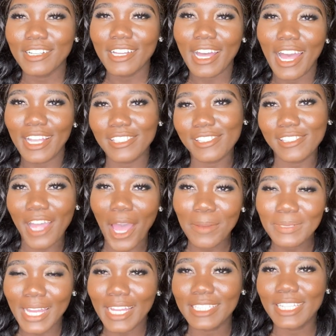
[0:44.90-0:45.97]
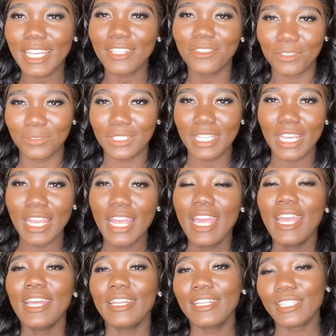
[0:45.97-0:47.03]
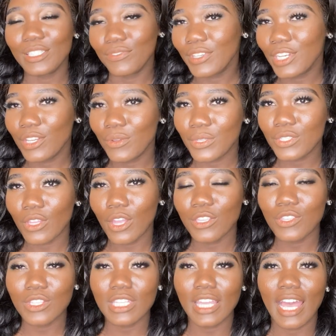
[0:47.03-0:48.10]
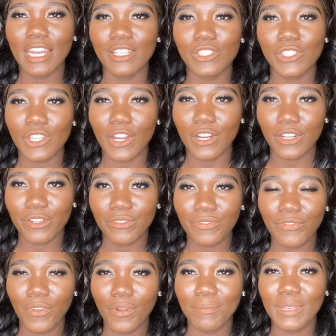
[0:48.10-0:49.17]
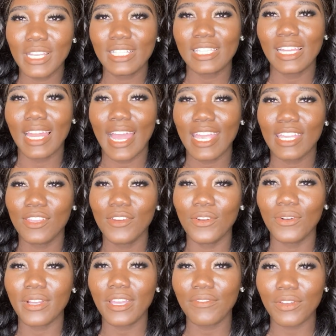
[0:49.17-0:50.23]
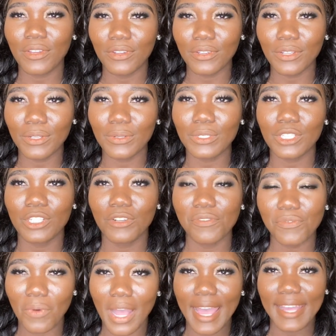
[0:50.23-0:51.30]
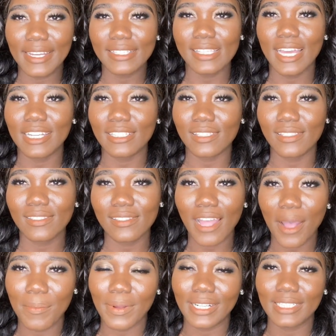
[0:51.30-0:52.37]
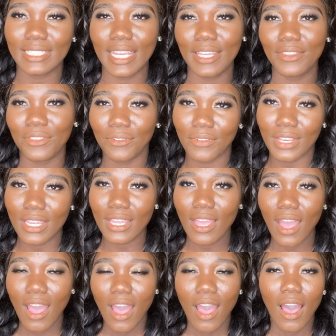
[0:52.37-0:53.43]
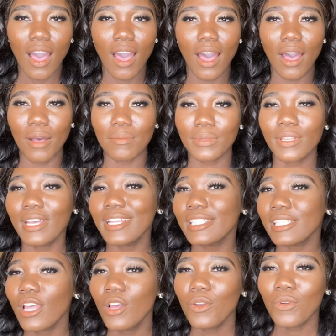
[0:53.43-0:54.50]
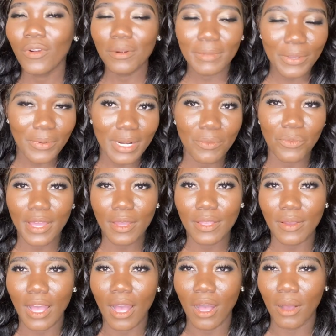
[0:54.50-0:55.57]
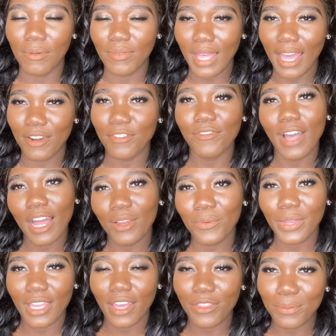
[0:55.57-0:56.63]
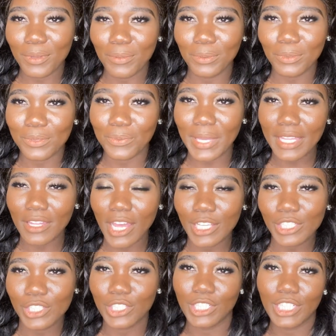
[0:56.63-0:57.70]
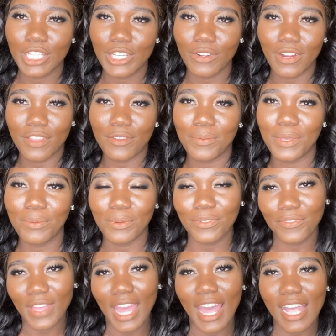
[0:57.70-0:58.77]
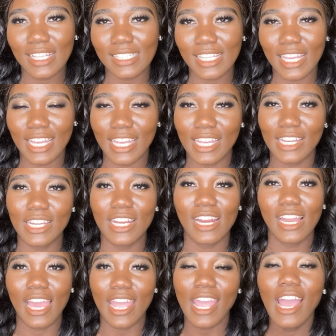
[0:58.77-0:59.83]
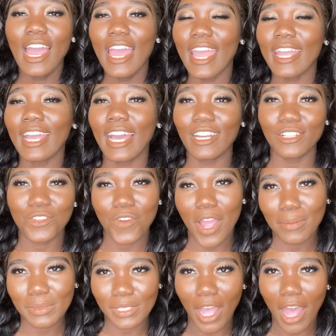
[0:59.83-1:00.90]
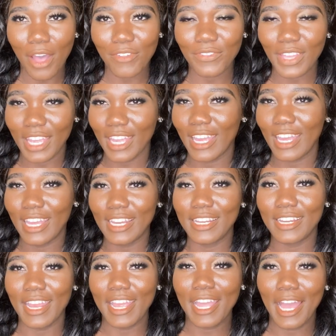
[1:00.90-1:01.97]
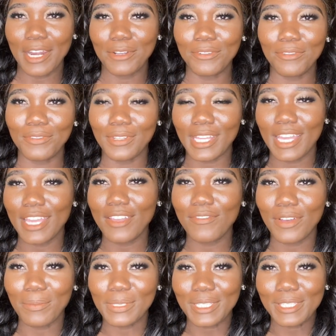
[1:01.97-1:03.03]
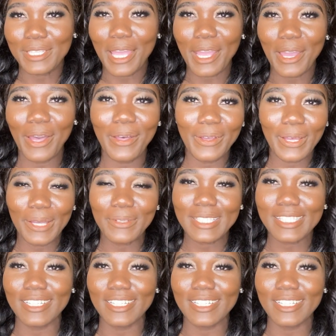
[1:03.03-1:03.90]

I stopped at day 3. This video is also to kind of serve for me to, like, you know, give a conclusion of why I decided to stop at day 3. Because normally when I'm kind of following other people's weight loss journey or other people fast, and they're like, it kind of drops off and they kind of leave, I'm just like, oh, I was a